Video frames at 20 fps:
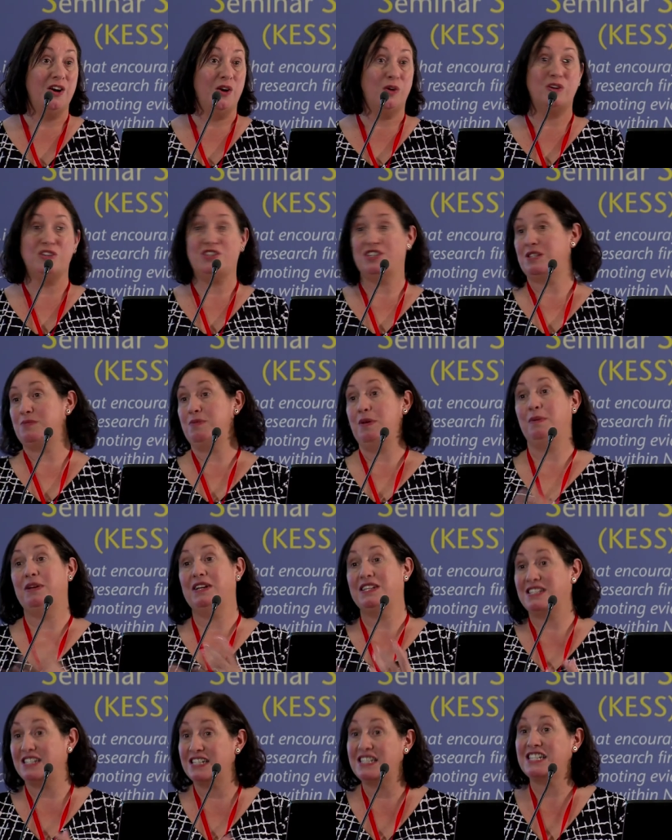or just maybe
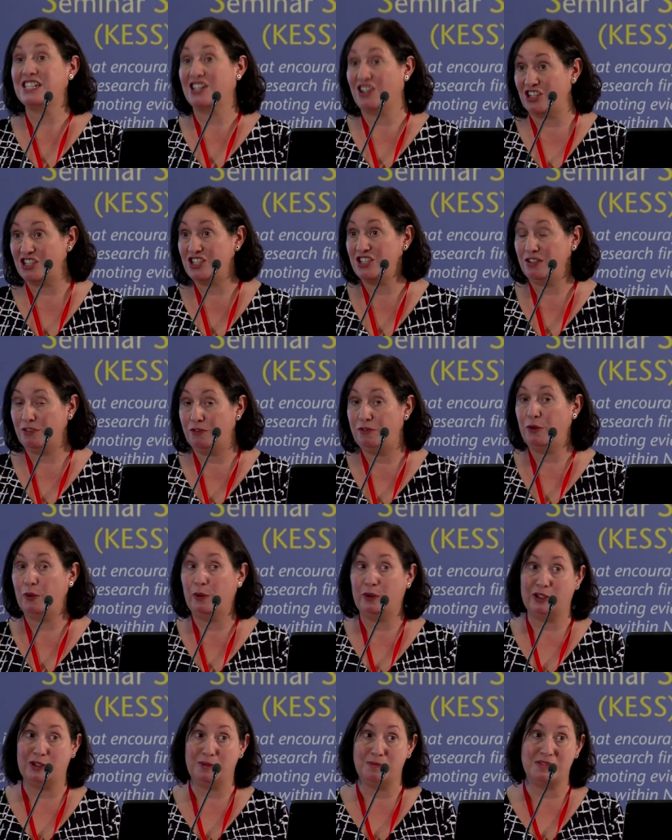as discussion
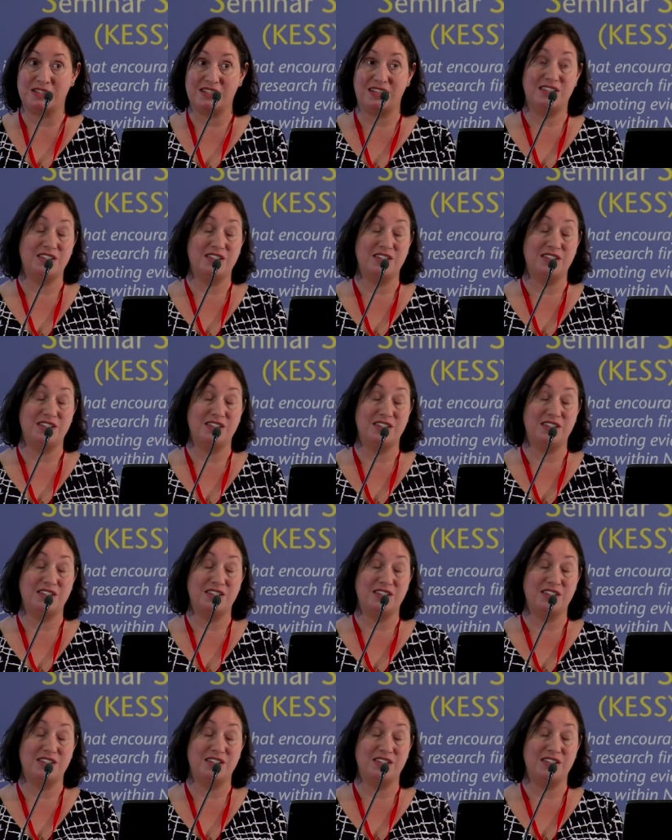forums.